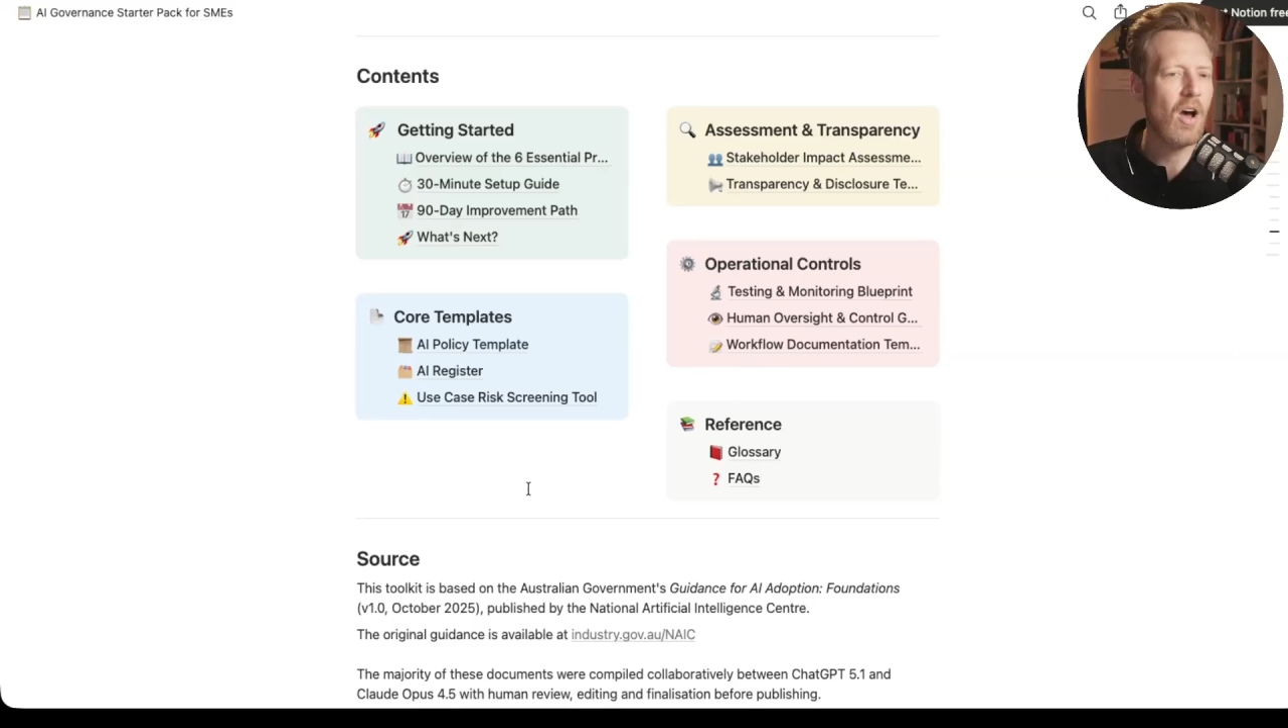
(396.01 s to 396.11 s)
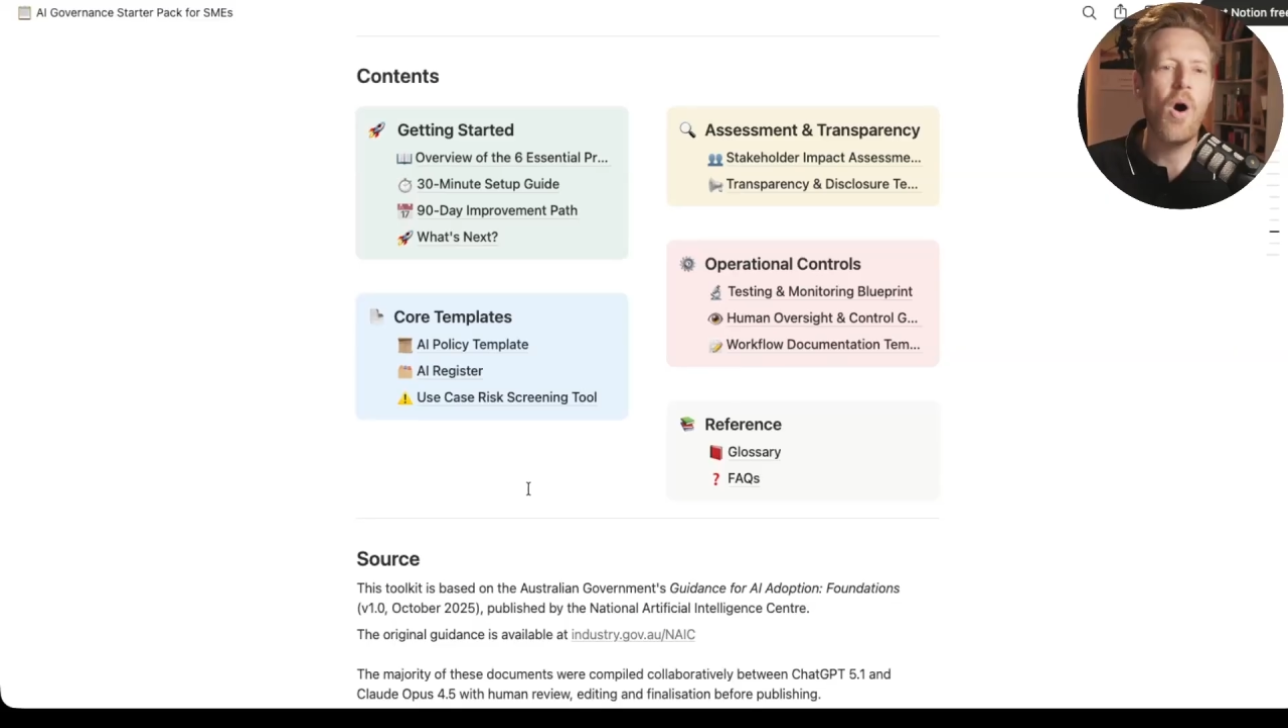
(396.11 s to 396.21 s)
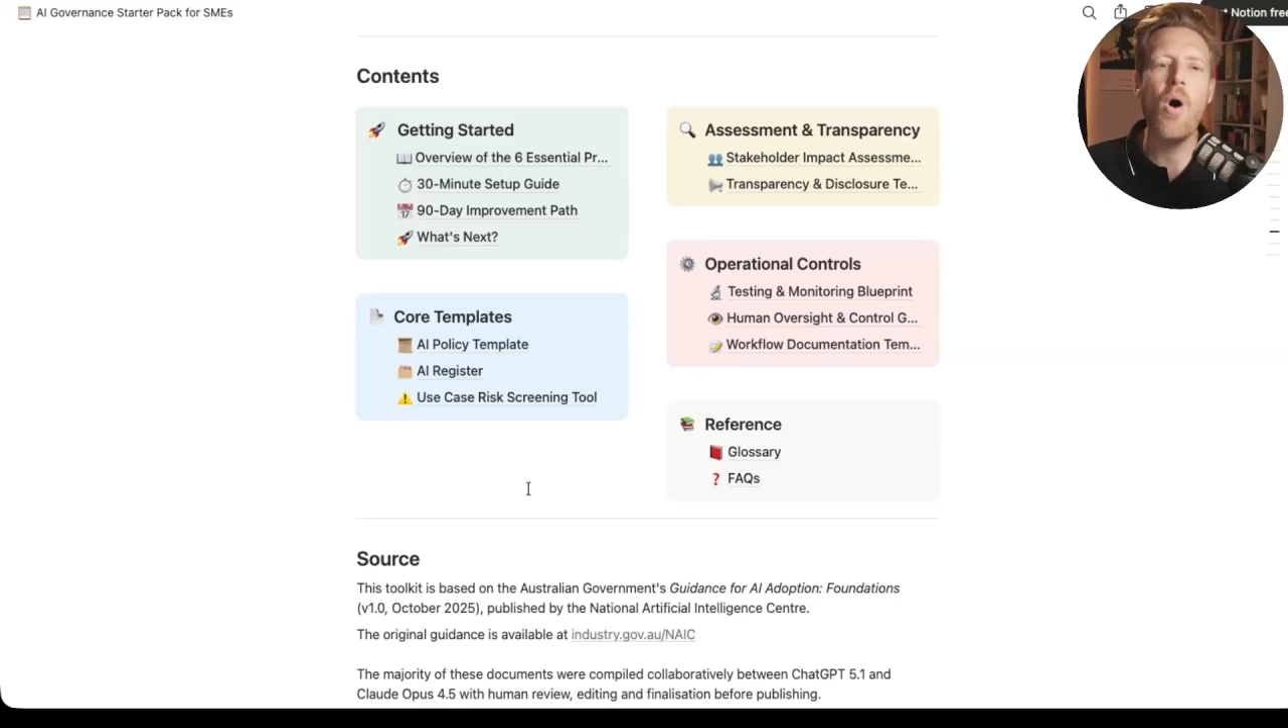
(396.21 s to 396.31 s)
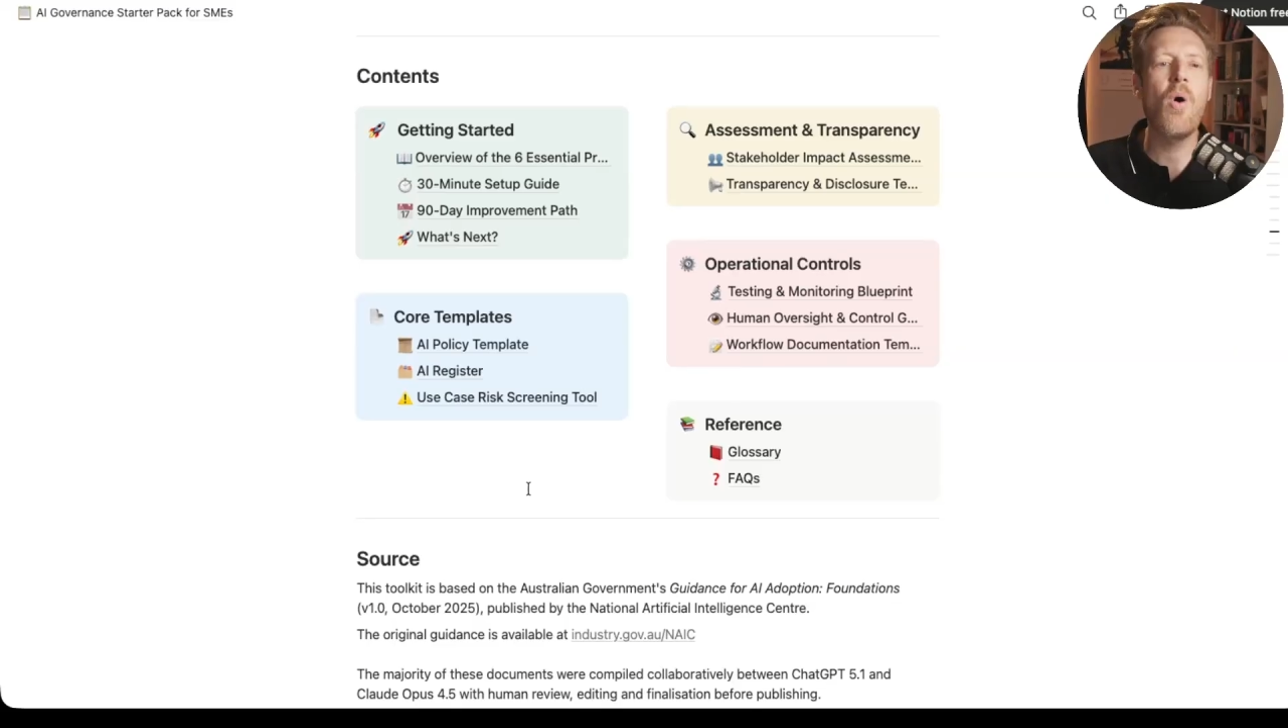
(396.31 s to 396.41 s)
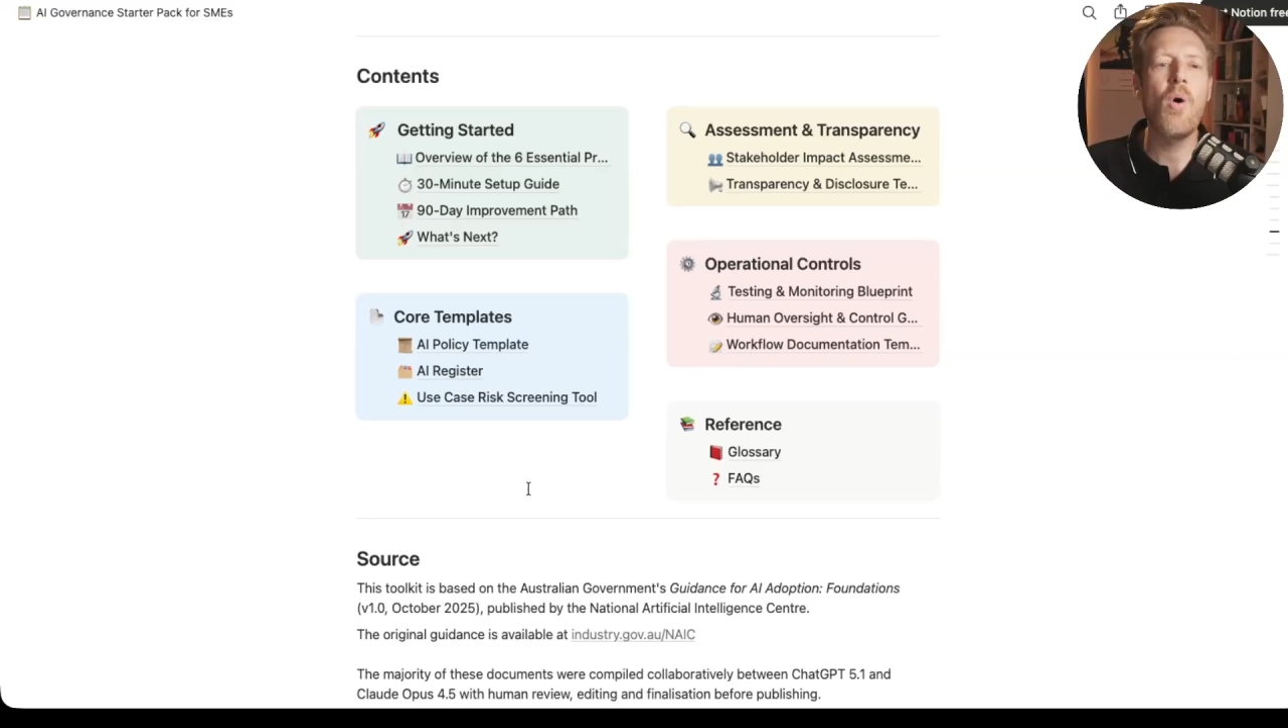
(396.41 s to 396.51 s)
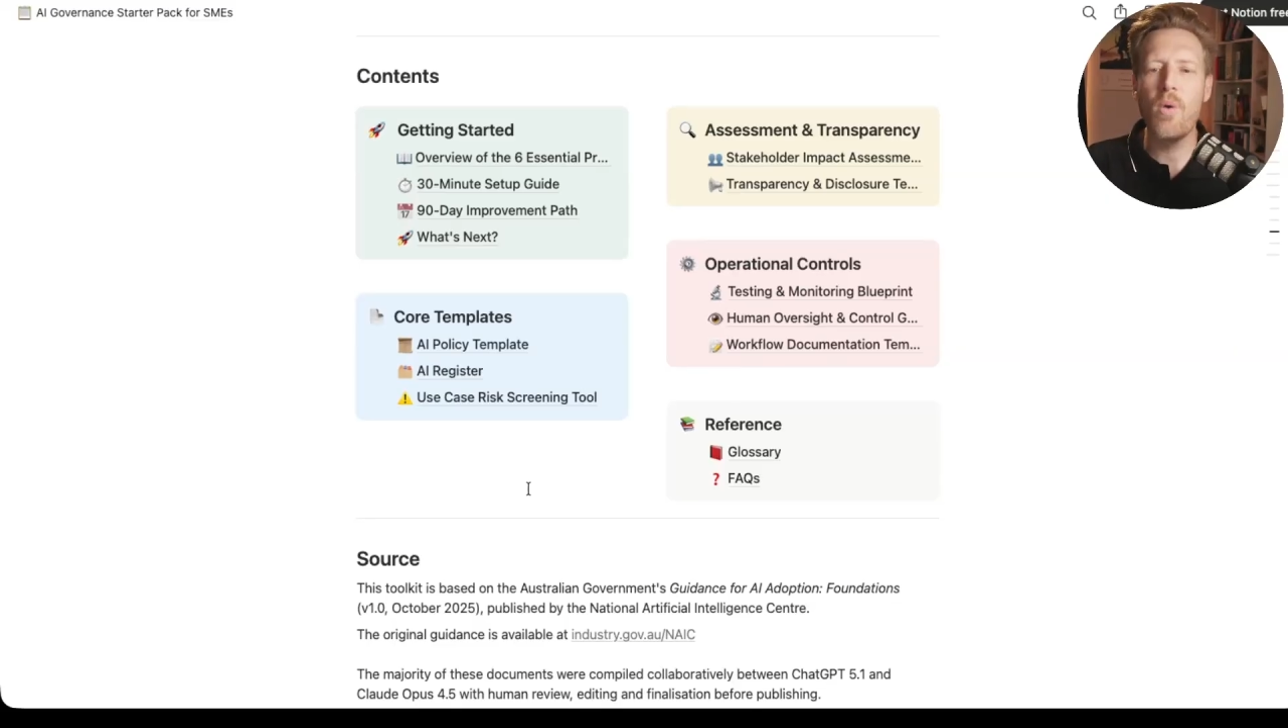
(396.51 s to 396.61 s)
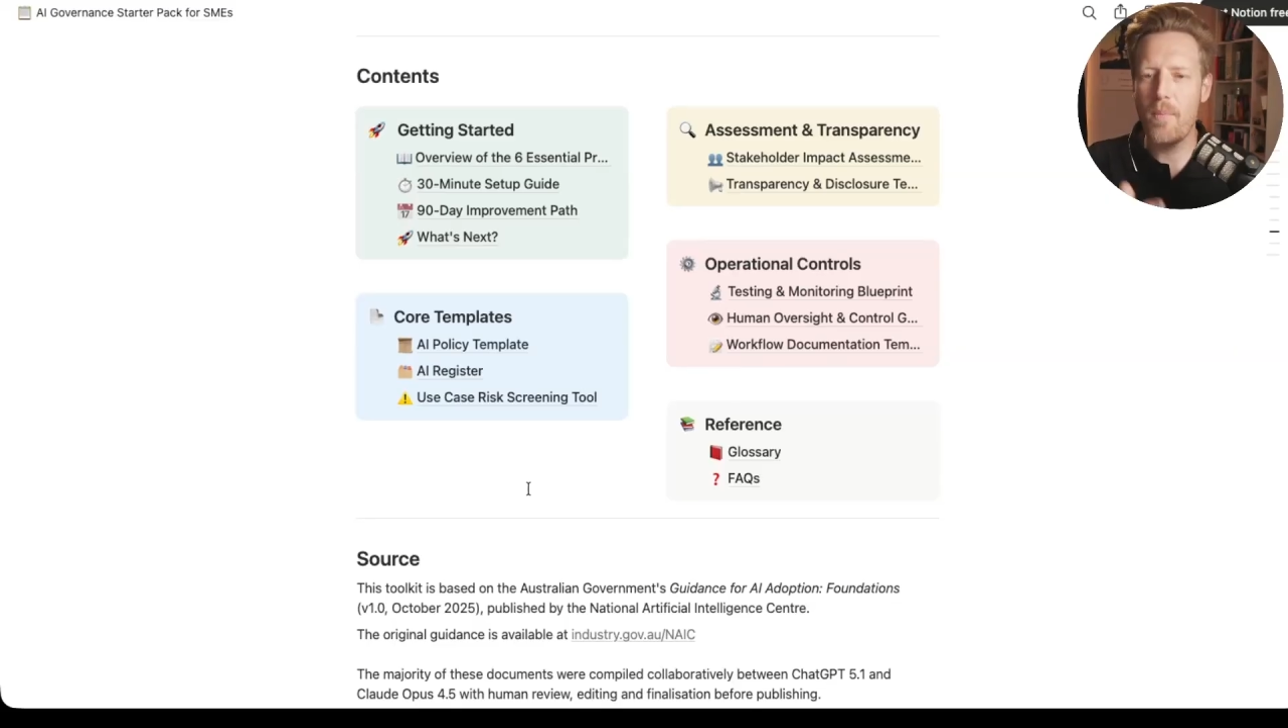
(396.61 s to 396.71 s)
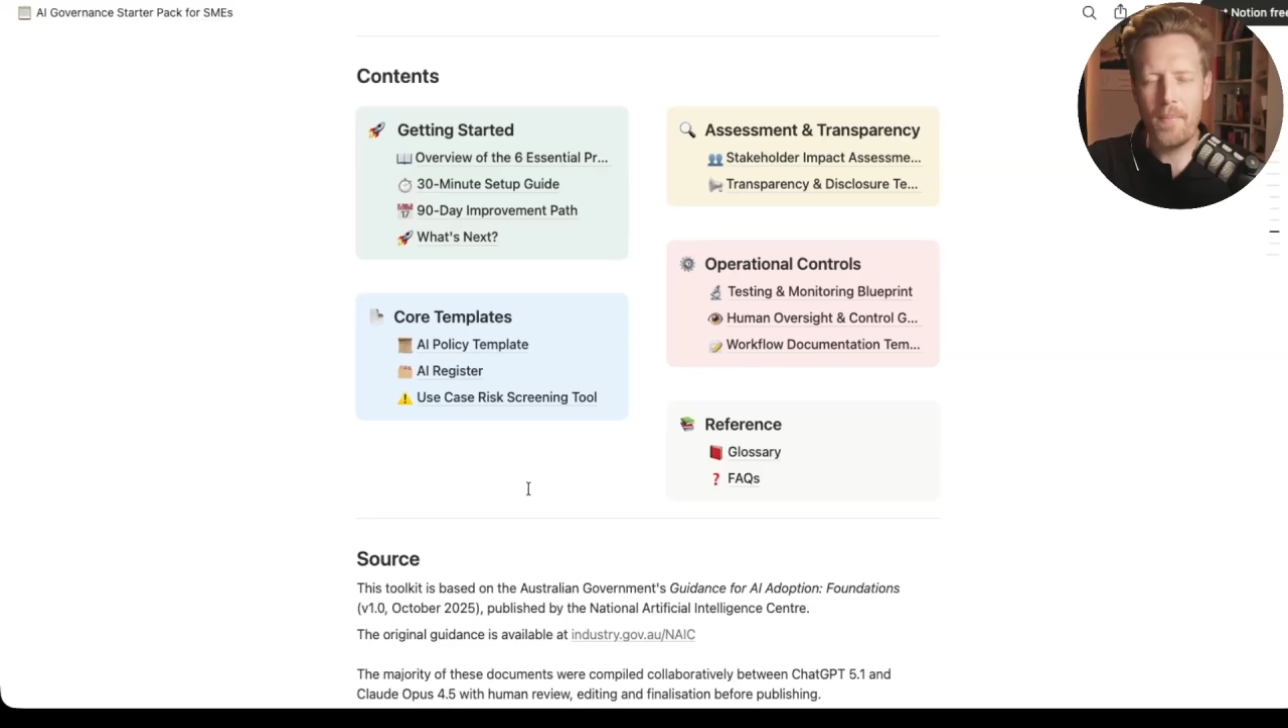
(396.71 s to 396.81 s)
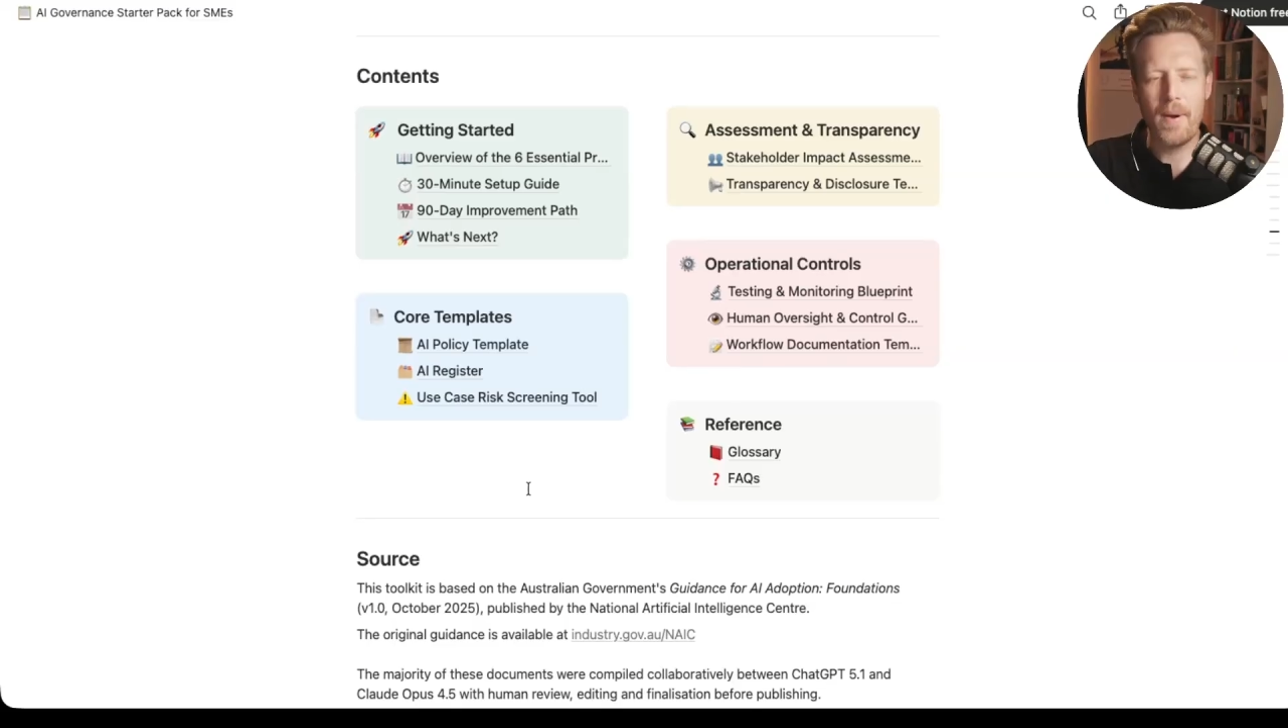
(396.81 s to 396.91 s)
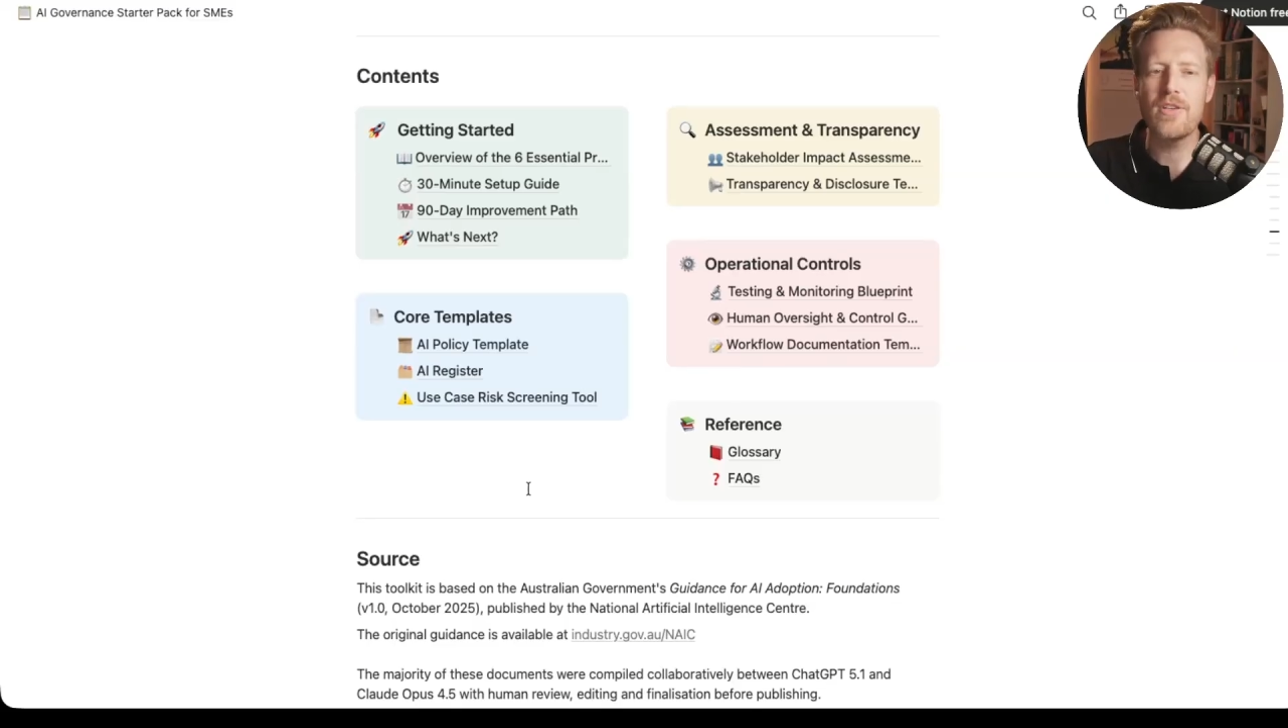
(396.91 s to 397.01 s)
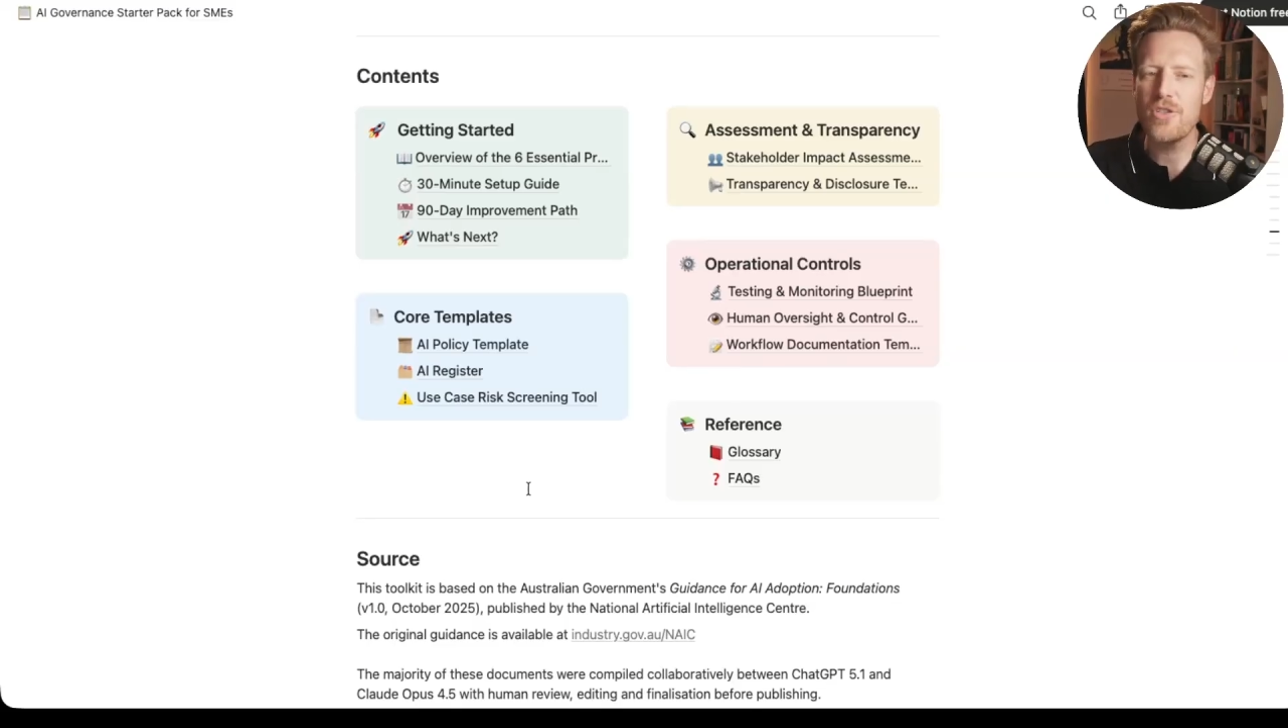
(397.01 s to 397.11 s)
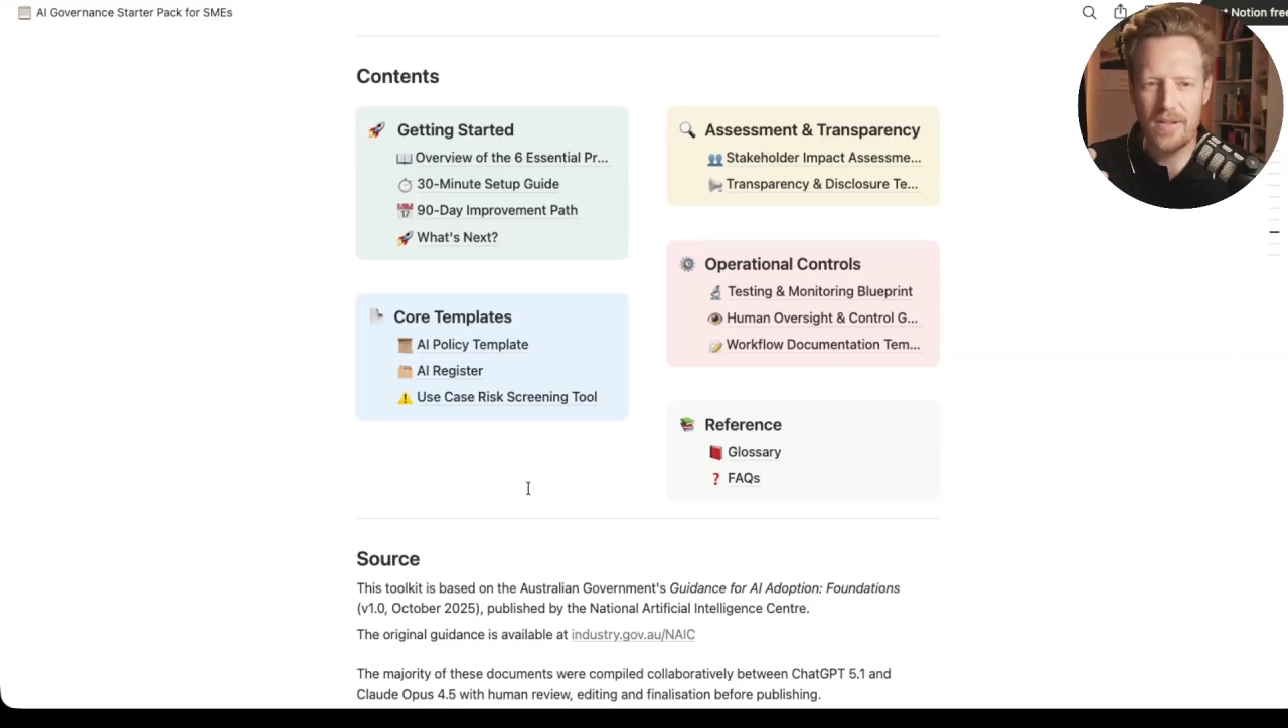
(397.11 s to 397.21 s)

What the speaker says: whole bunch